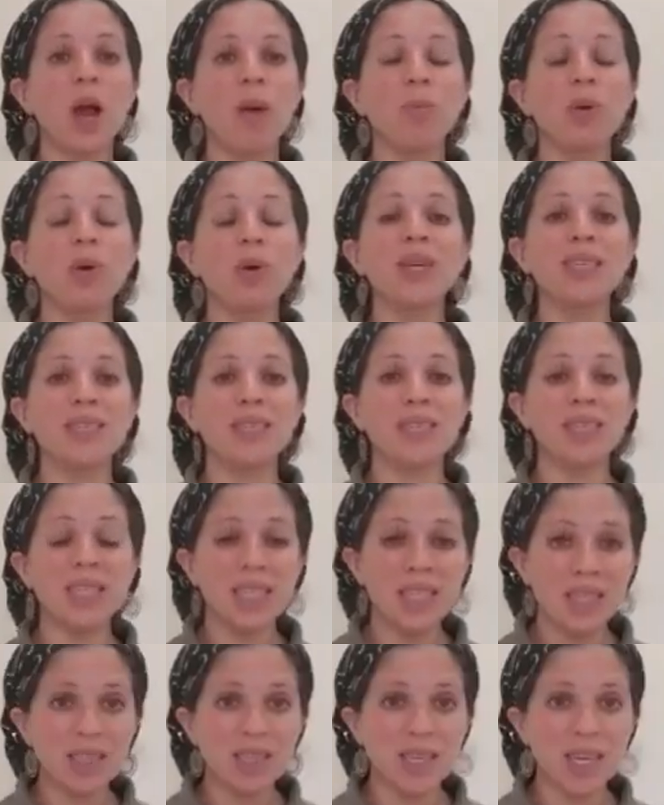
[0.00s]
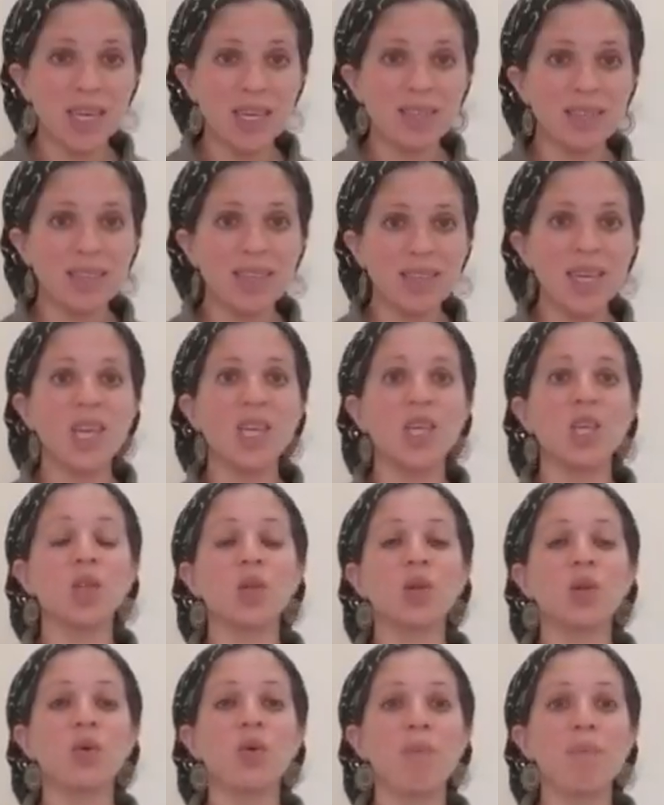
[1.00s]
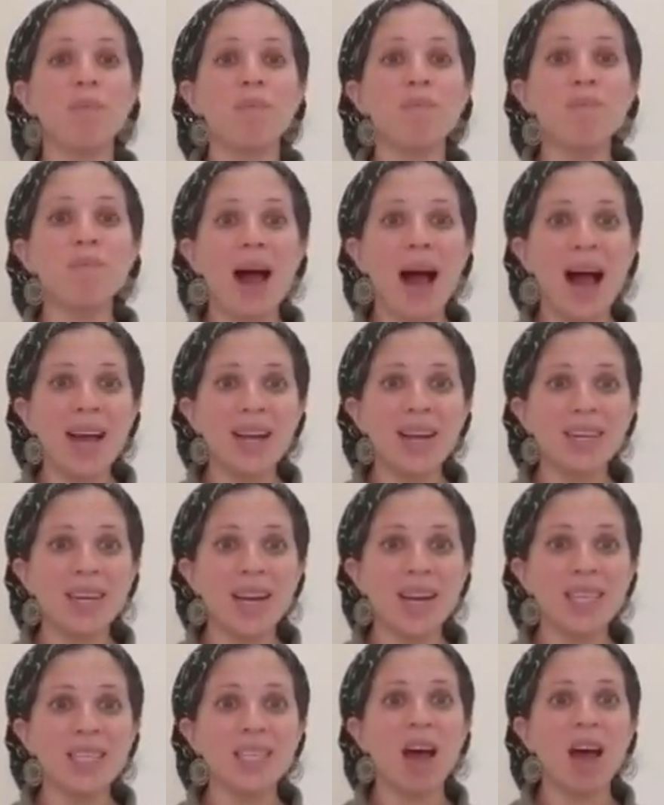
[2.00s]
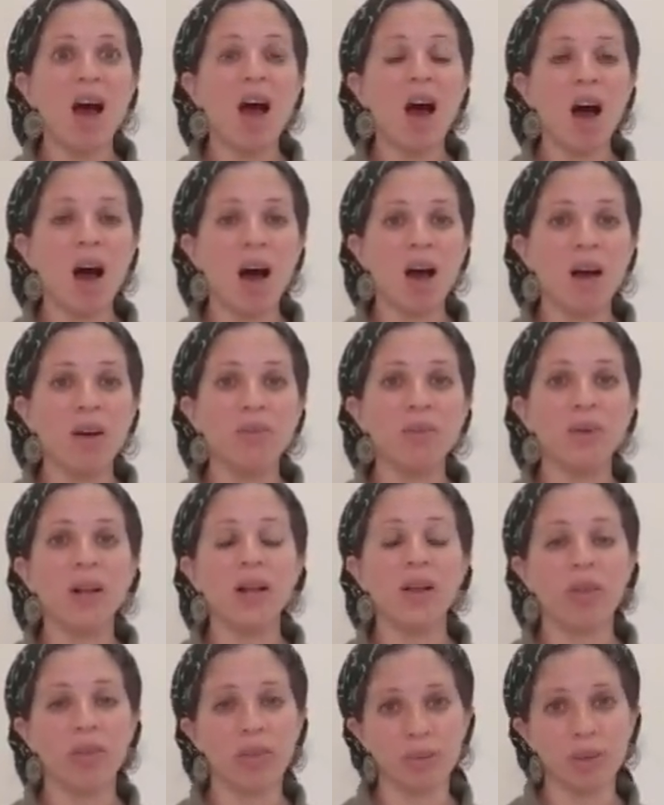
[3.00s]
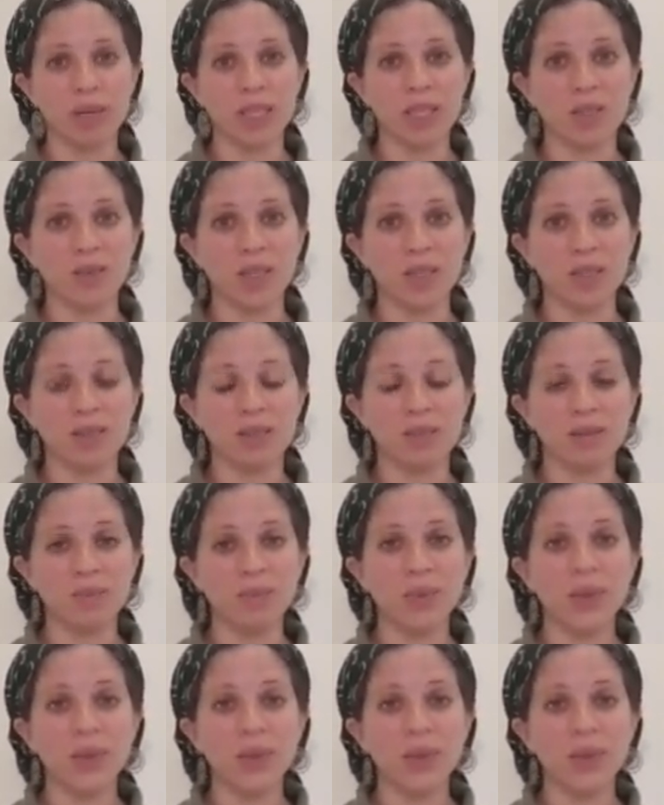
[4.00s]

Boys, the tzitzis is to remind us of the mitzvahs.